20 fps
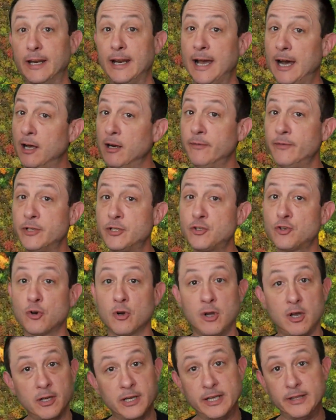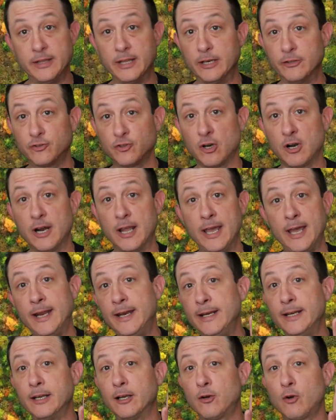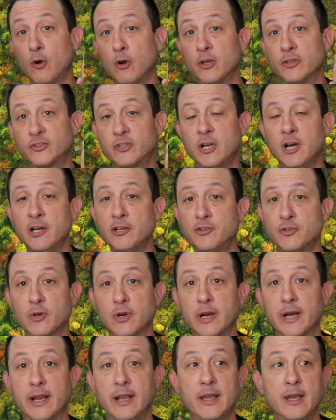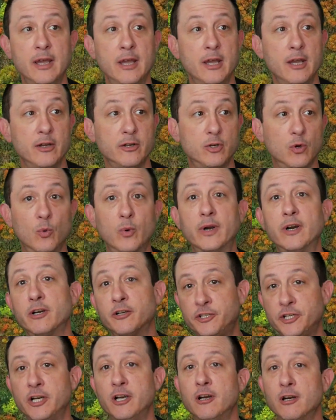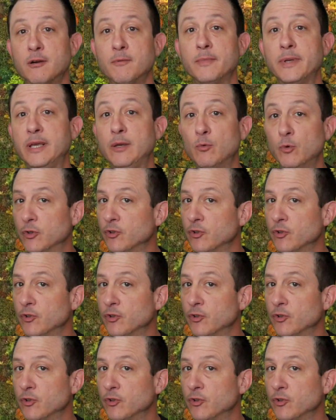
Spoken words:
get out of his truck and then start heading across country to where Jeromy